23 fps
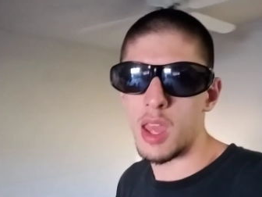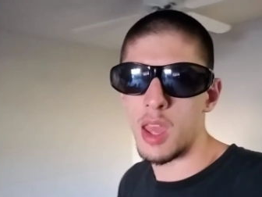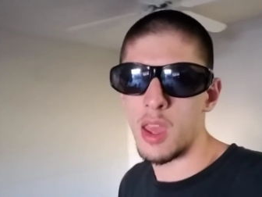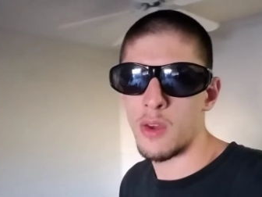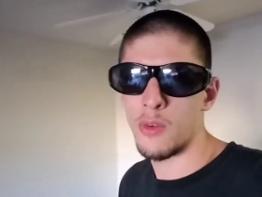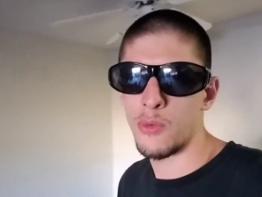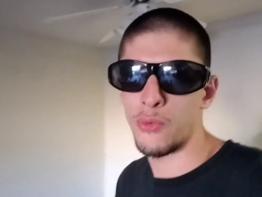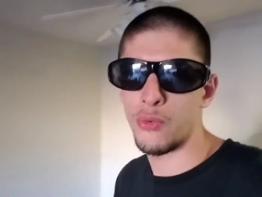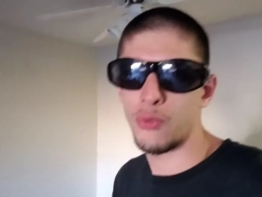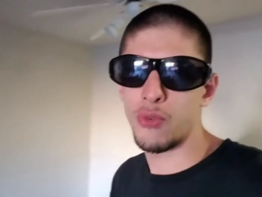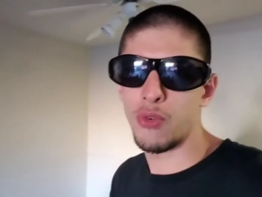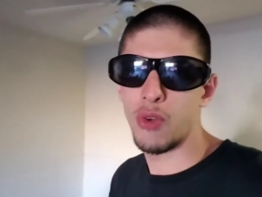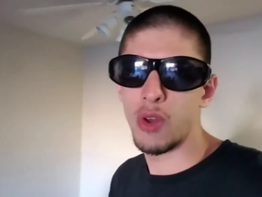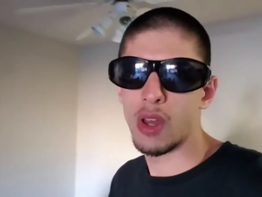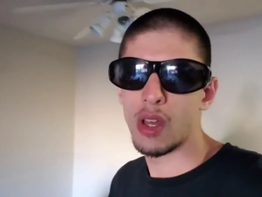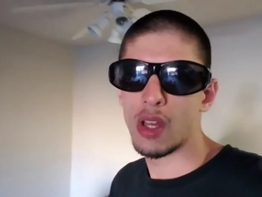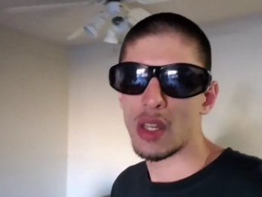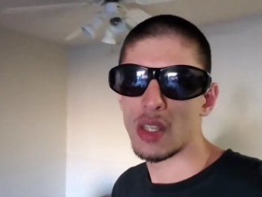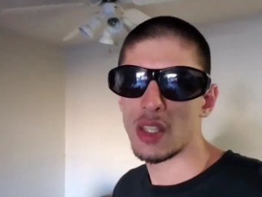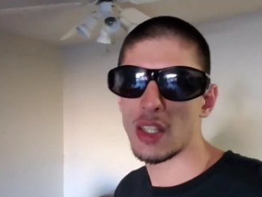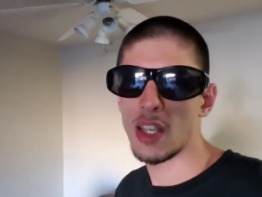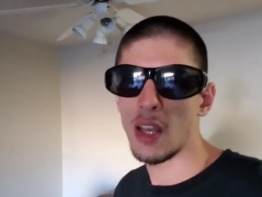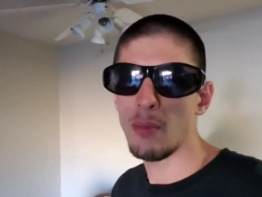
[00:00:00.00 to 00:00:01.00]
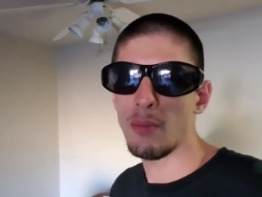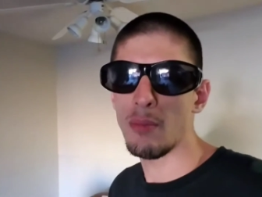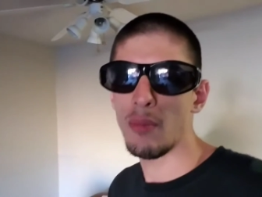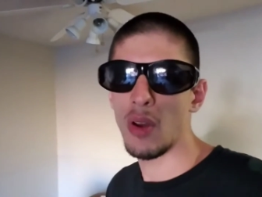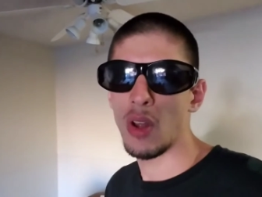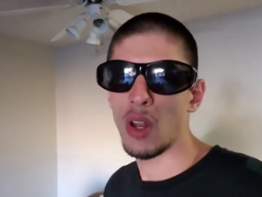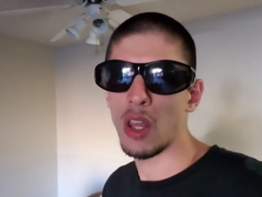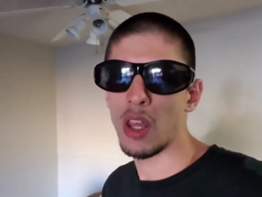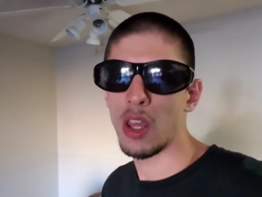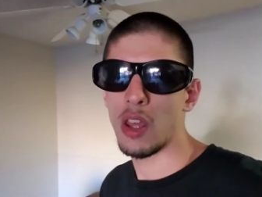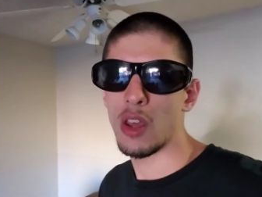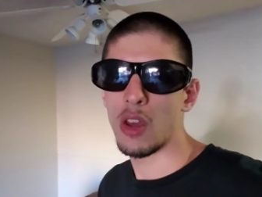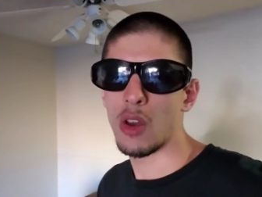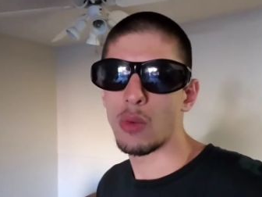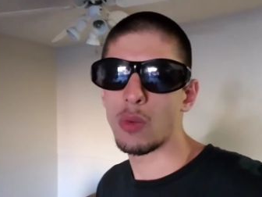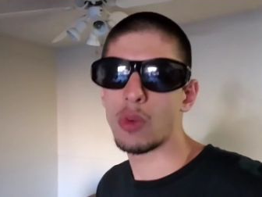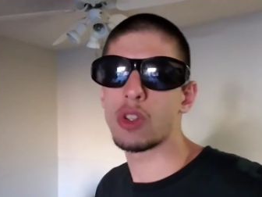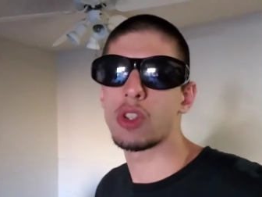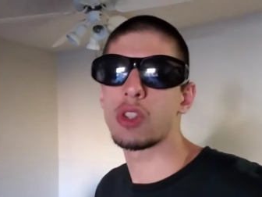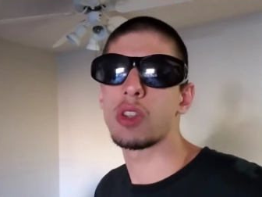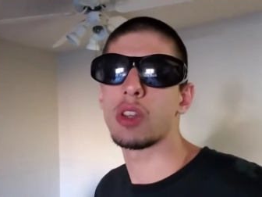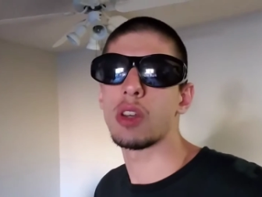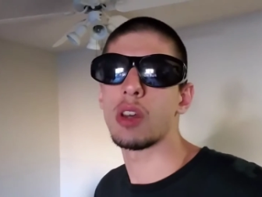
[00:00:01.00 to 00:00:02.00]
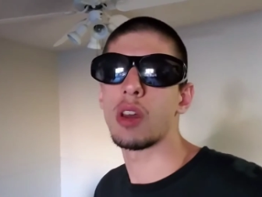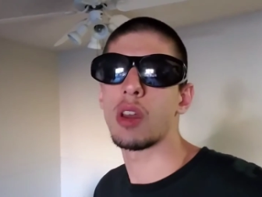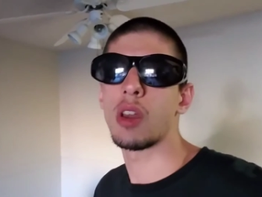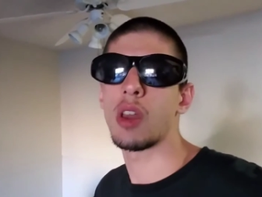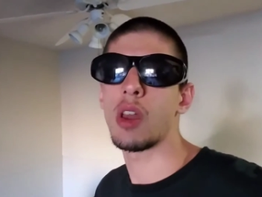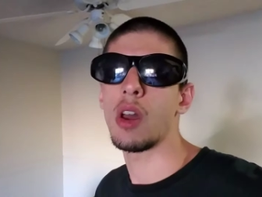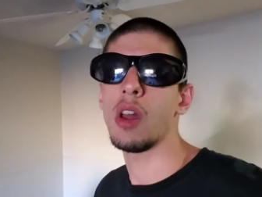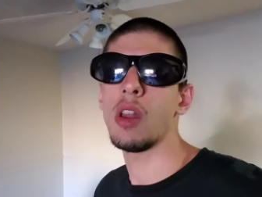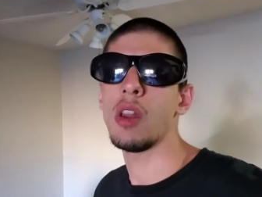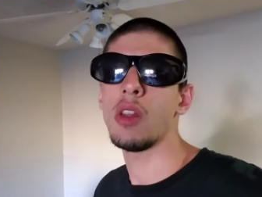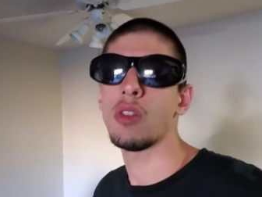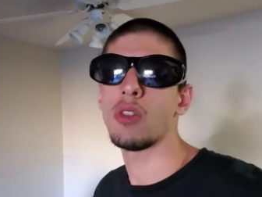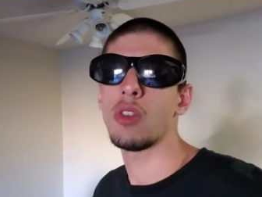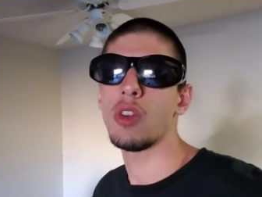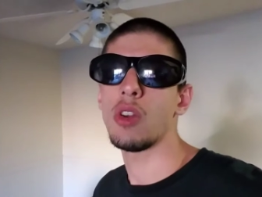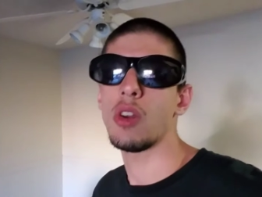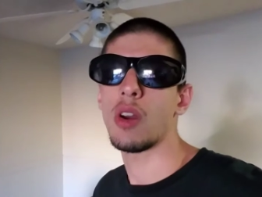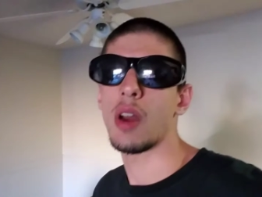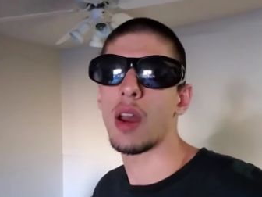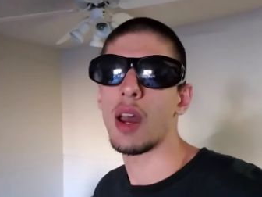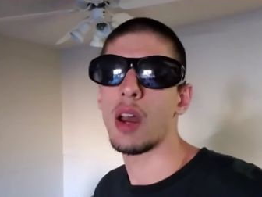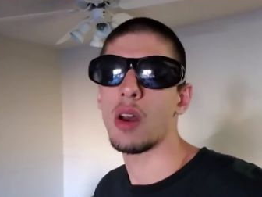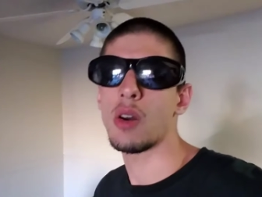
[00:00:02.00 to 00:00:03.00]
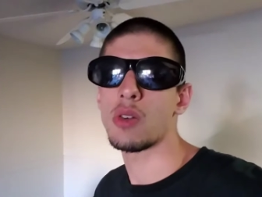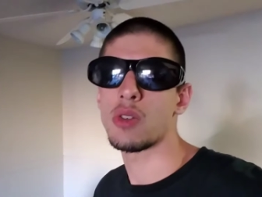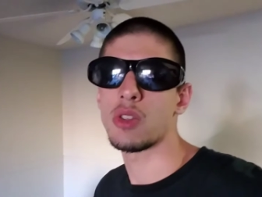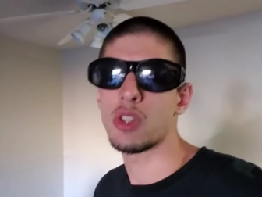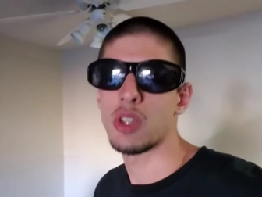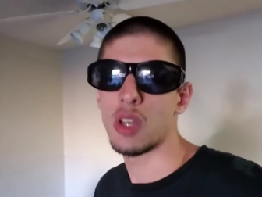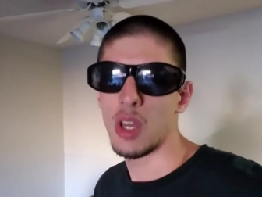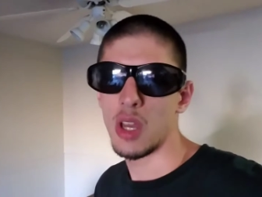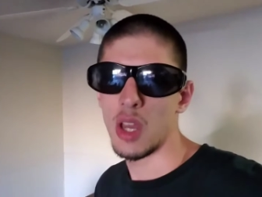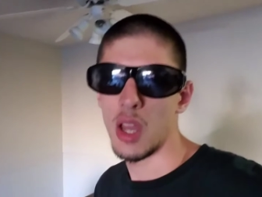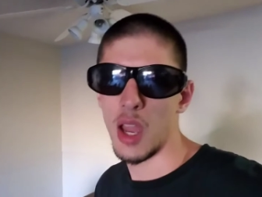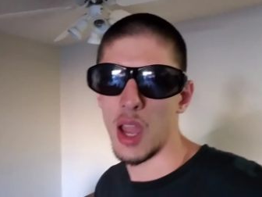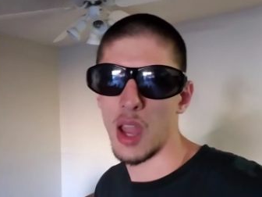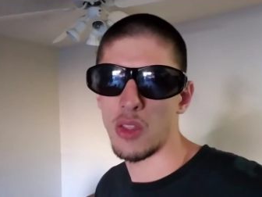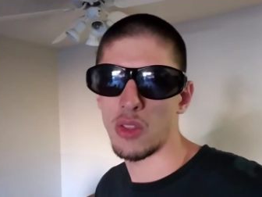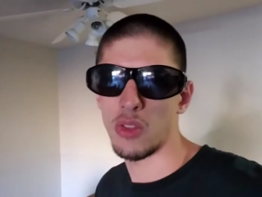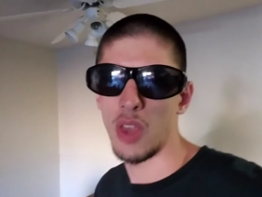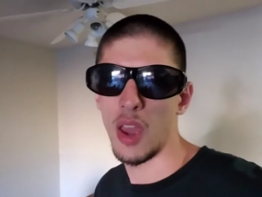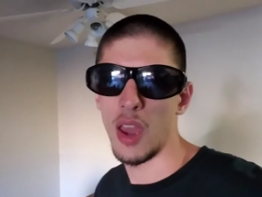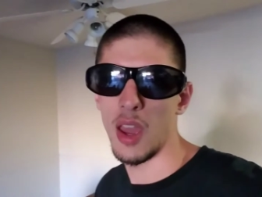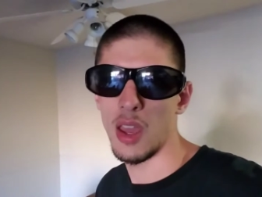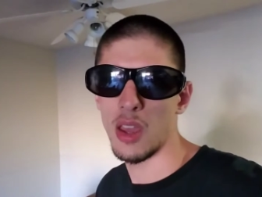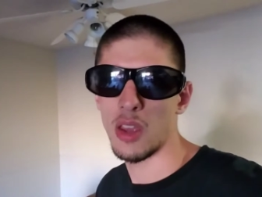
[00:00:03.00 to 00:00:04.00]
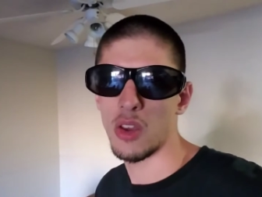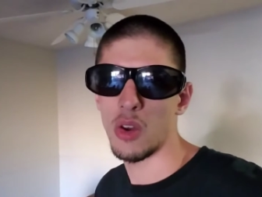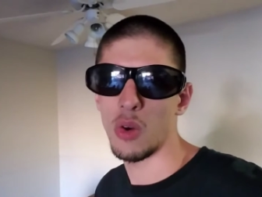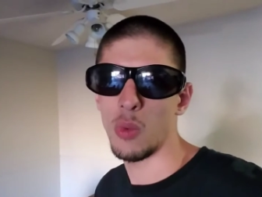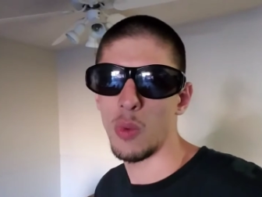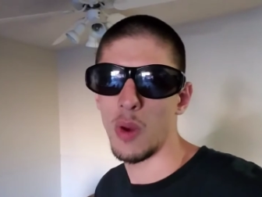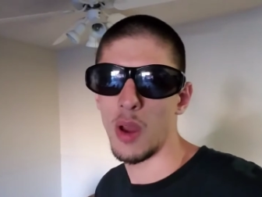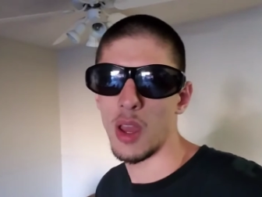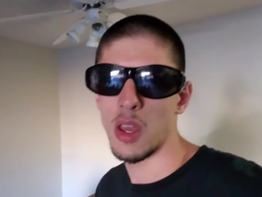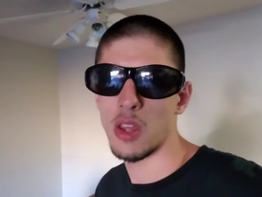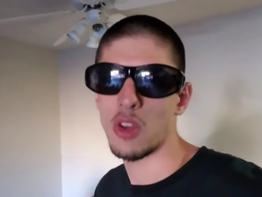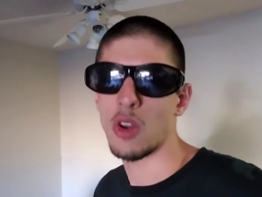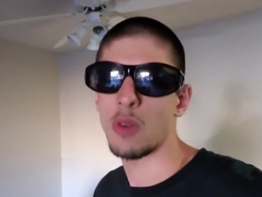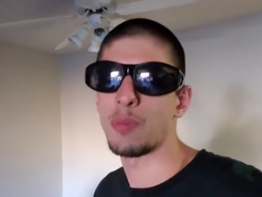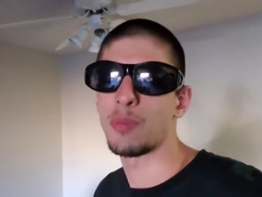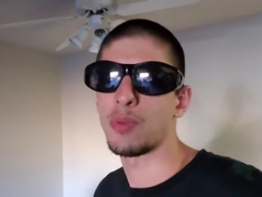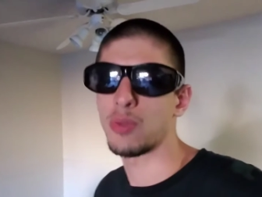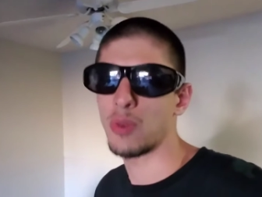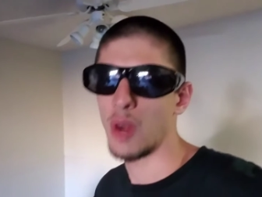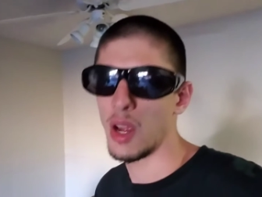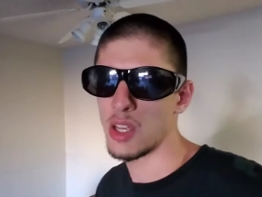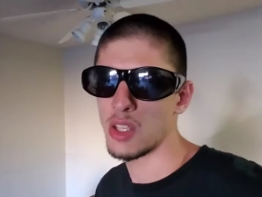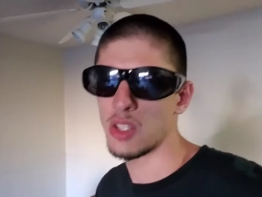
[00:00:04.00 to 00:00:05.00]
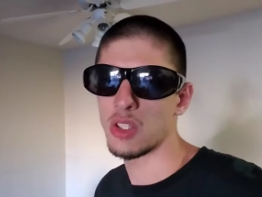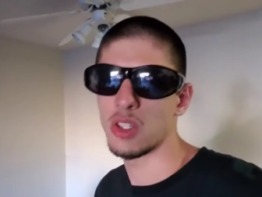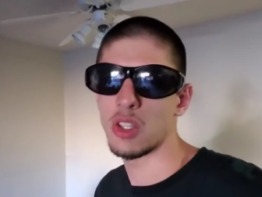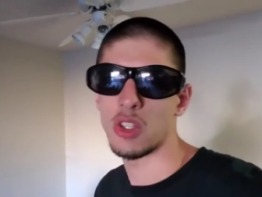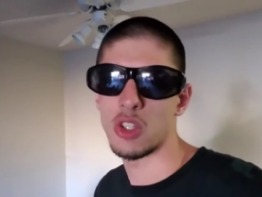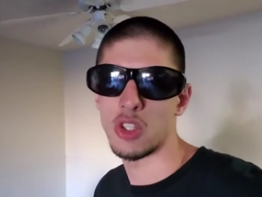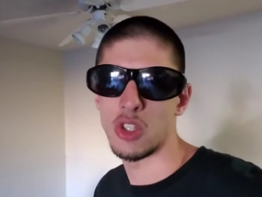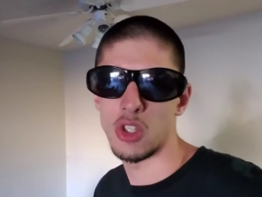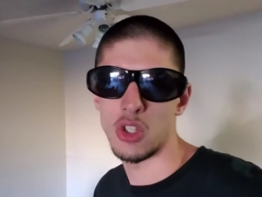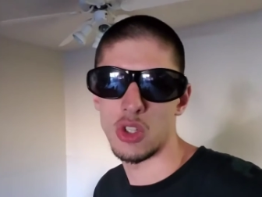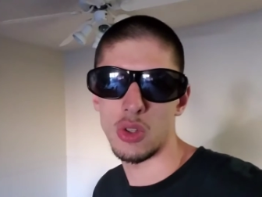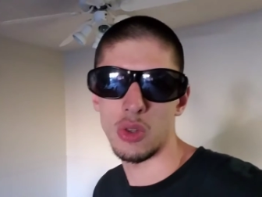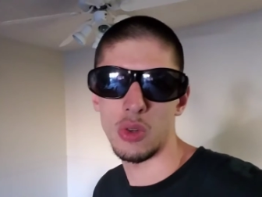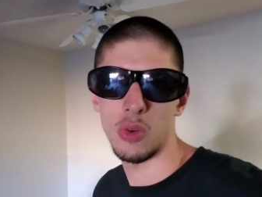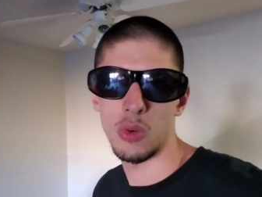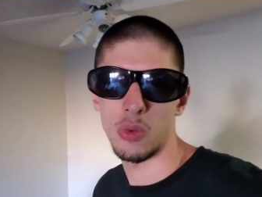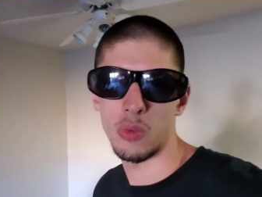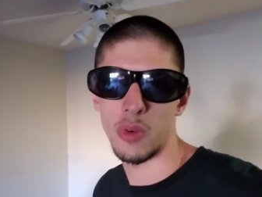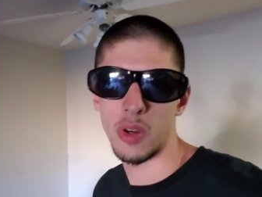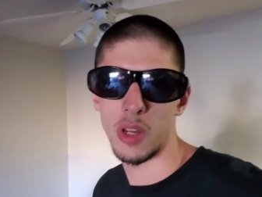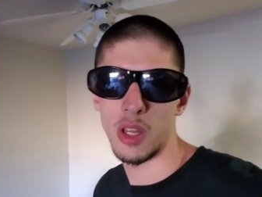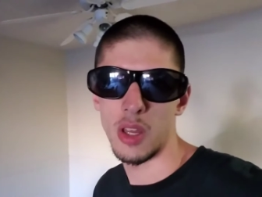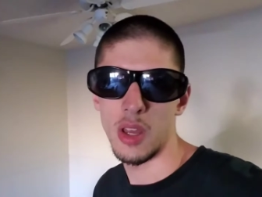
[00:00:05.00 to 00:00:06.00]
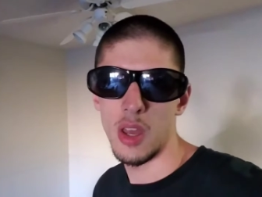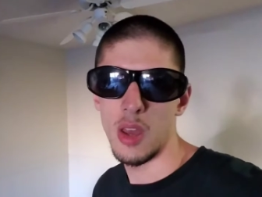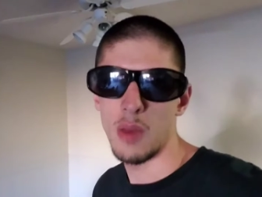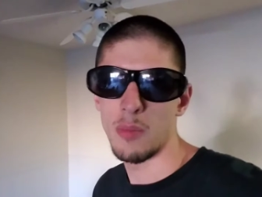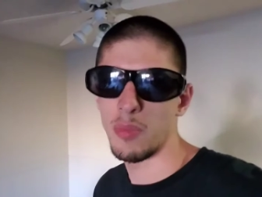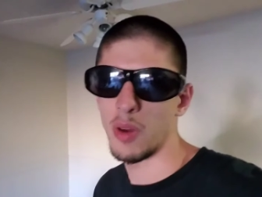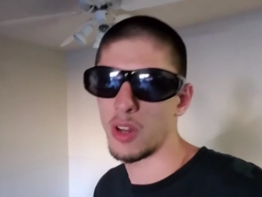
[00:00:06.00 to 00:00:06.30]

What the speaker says: If somebody was to get into your house and take away your priceless jewelry,